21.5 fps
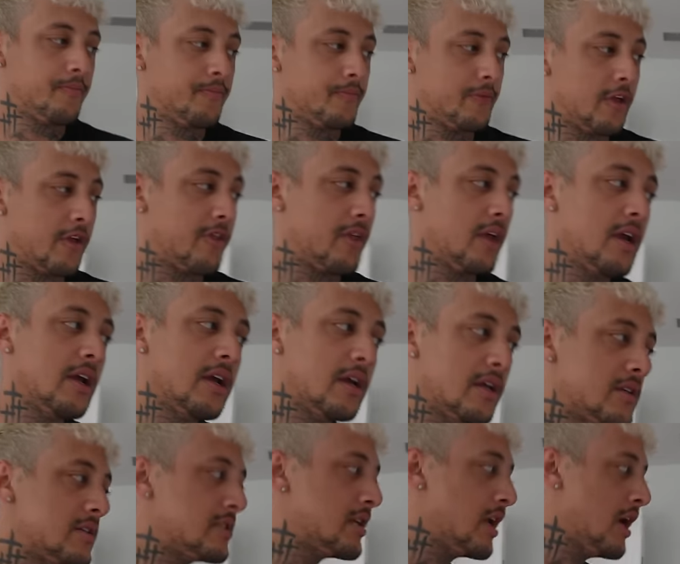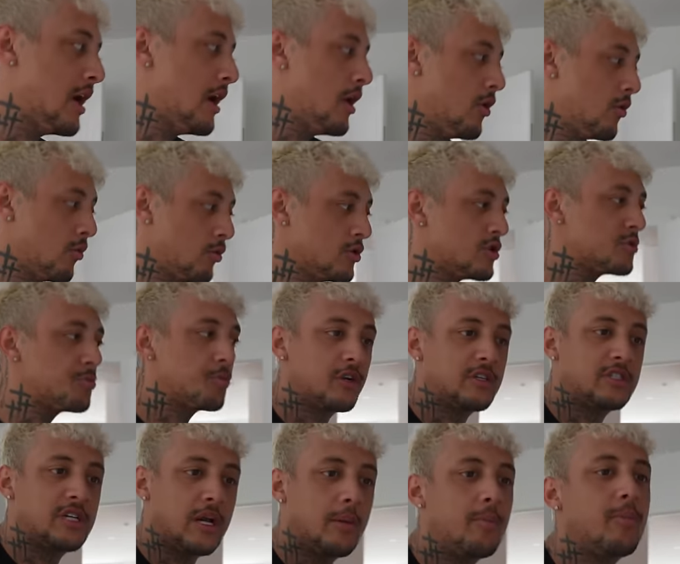The thing is, we're just putting
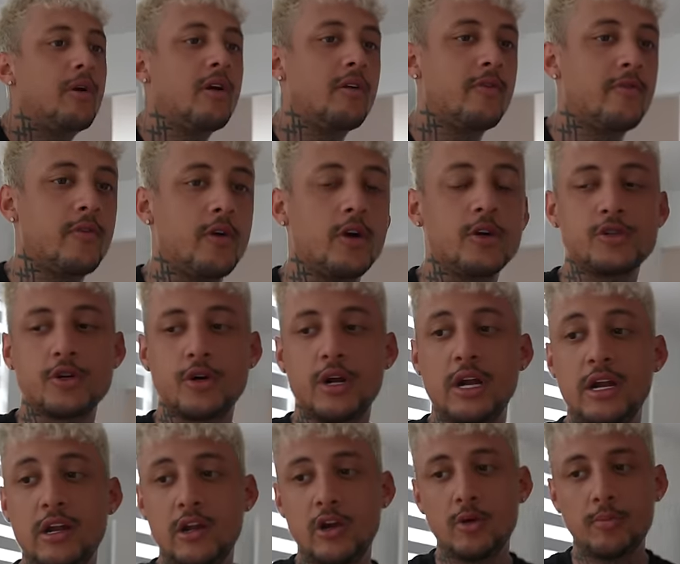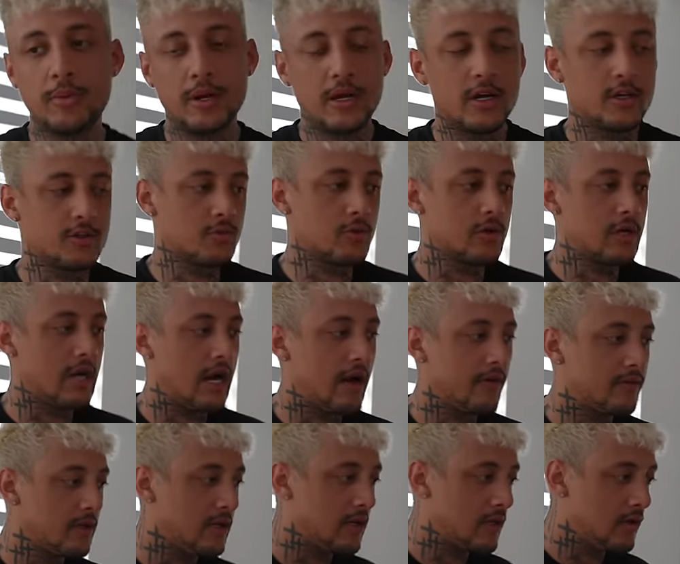temporary furniture in here because we're gonna
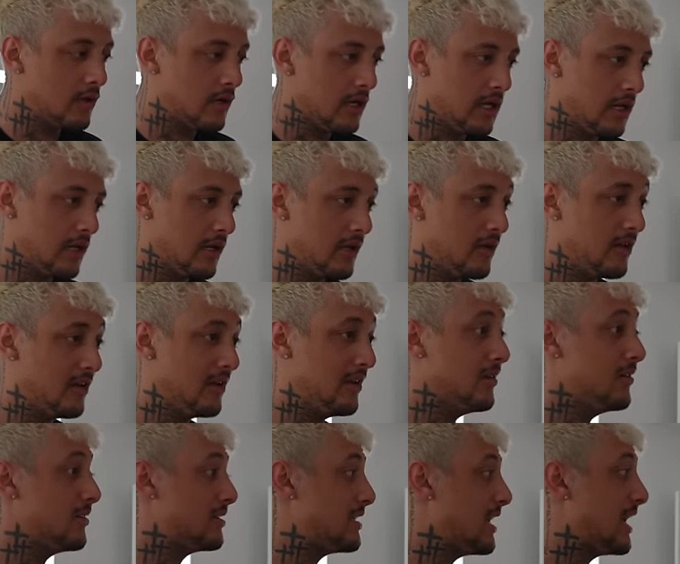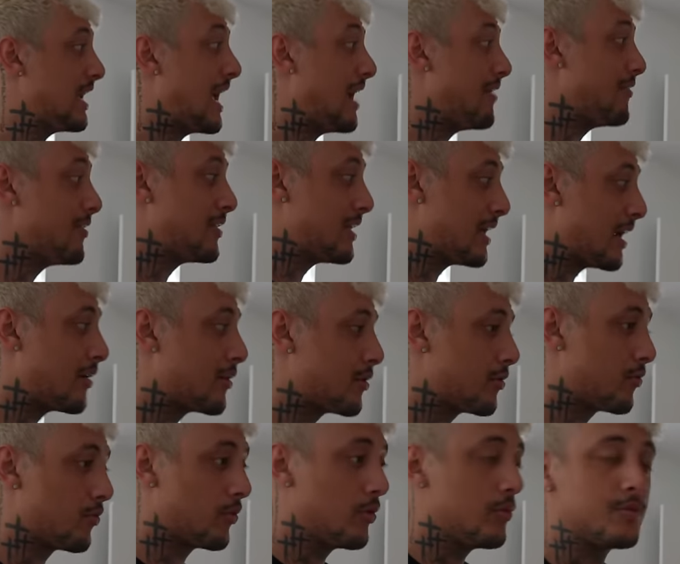have to literally take everything out of the
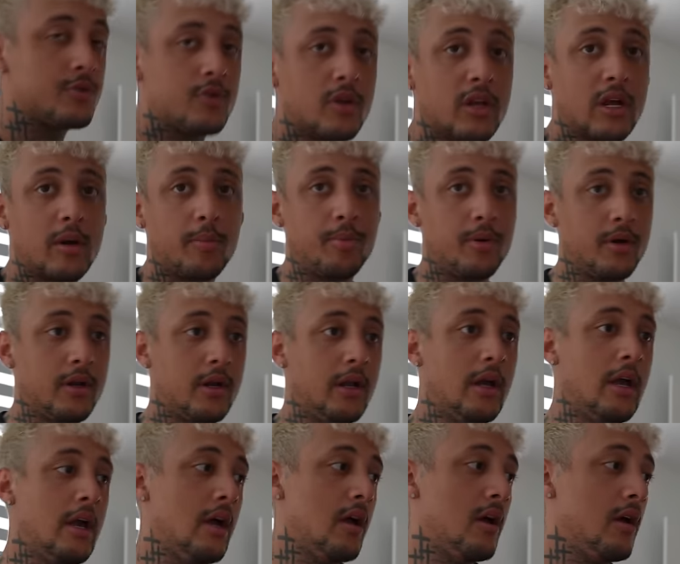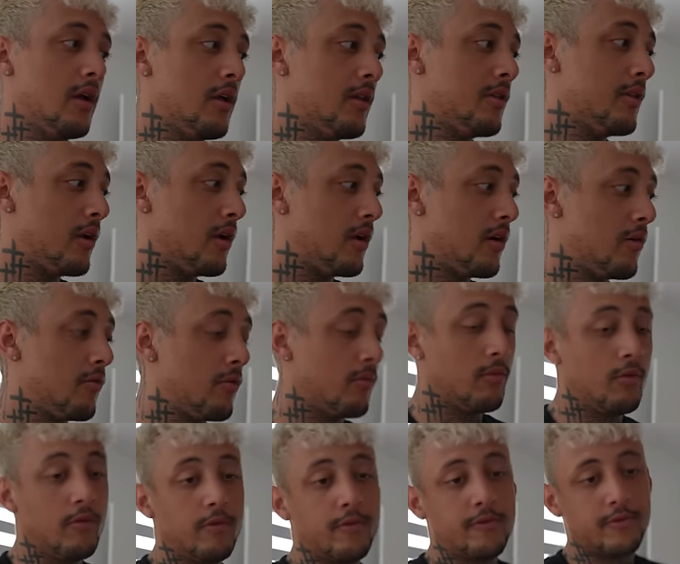room so they could put the
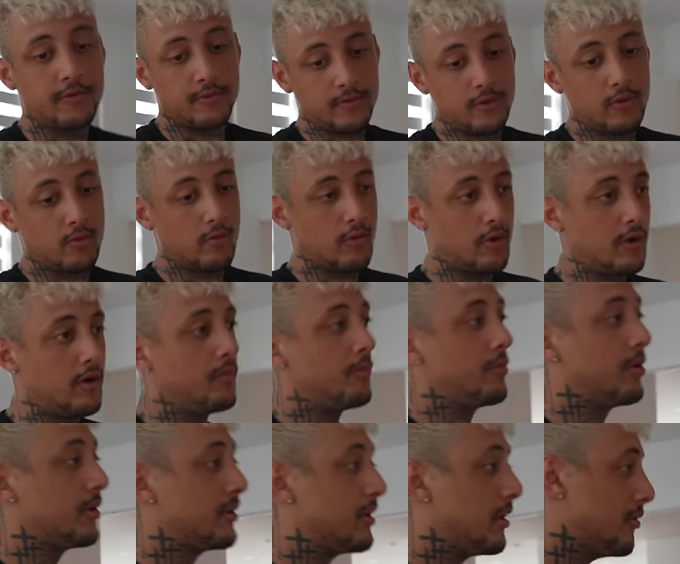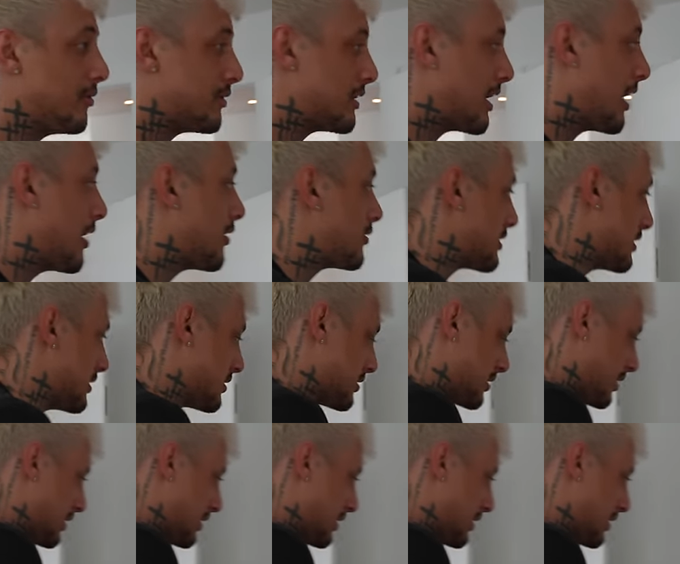remove the wood, put the new tiles, and it's,